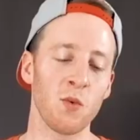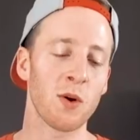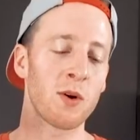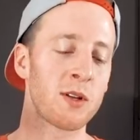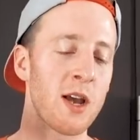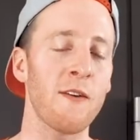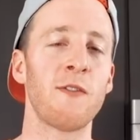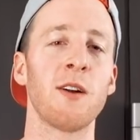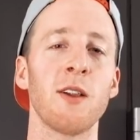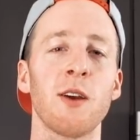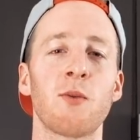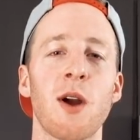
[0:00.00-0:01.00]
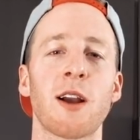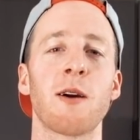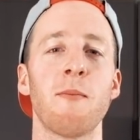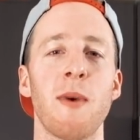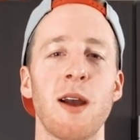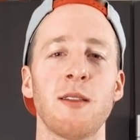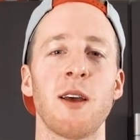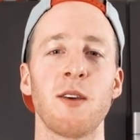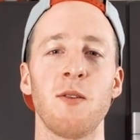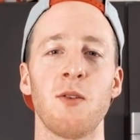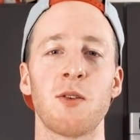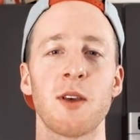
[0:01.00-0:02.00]
We would definitely recommend that
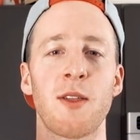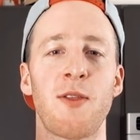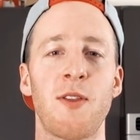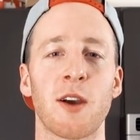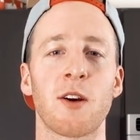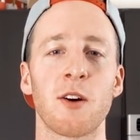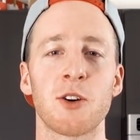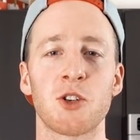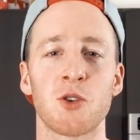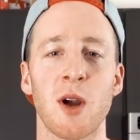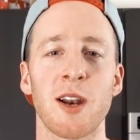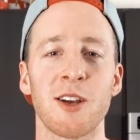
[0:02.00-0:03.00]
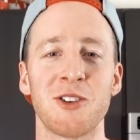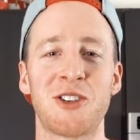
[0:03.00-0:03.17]
you use a thicker shredded